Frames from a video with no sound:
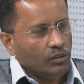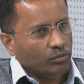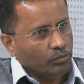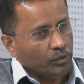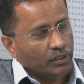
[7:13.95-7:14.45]

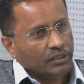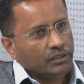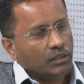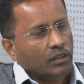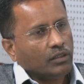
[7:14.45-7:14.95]
which
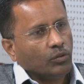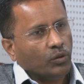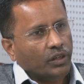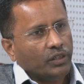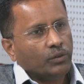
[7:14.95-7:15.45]
are
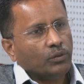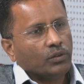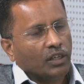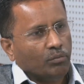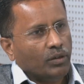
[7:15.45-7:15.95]
going to
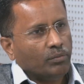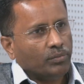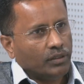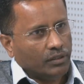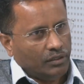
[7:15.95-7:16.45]
come up